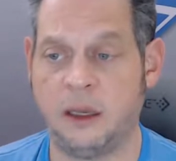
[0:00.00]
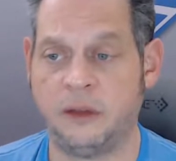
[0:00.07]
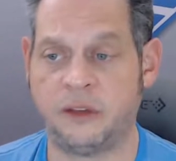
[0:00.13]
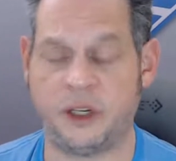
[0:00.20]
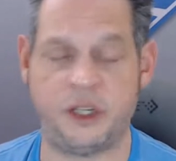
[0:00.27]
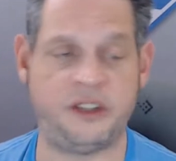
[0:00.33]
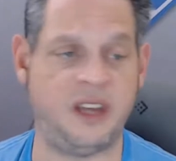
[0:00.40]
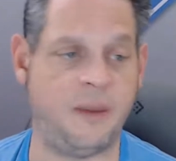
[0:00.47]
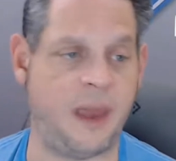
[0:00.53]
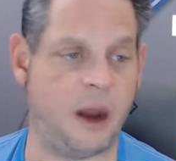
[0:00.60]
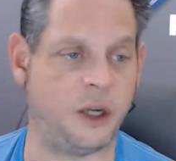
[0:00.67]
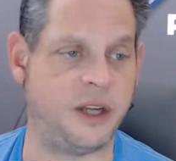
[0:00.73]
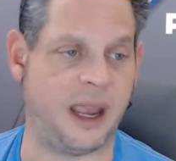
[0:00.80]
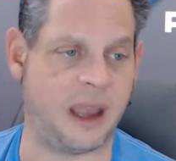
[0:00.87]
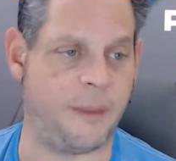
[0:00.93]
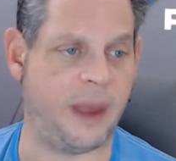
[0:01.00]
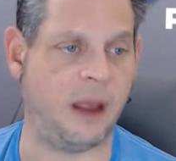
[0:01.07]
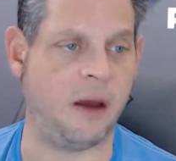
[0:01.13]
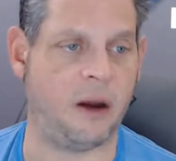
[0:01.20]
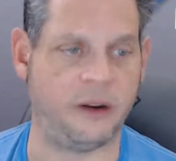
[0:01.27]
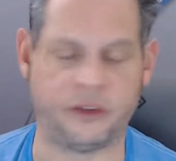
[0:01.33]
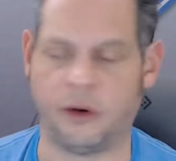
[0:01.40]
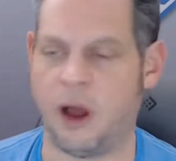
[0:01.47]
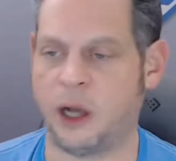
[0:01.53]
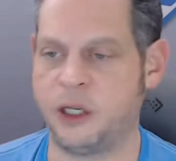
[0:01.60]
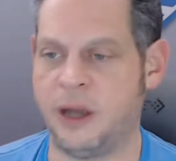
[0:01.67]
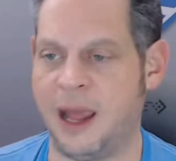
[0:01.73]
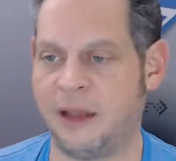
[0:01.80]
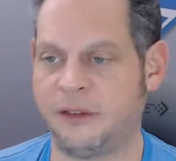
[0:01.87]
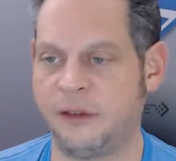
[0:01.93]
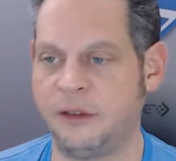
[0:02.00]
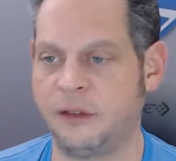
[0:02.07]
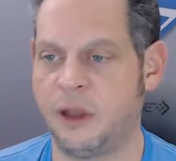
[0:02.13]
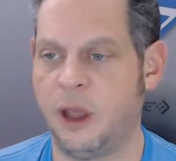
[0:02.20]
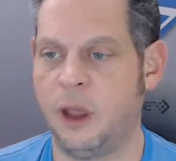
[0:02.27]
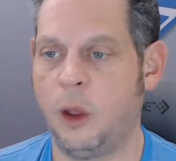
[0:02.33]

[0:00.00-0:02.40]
such as eBay or Check Out My Cards or auction houses,